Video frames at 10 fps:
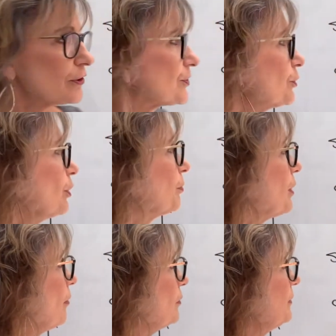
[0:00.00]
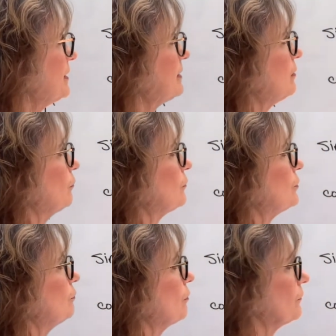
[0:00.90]
So you'll probably see root
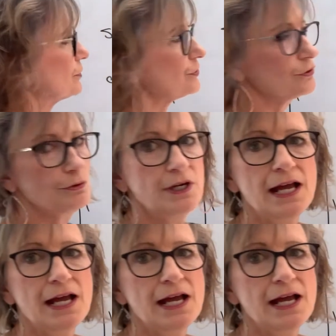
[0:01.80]
2 over 2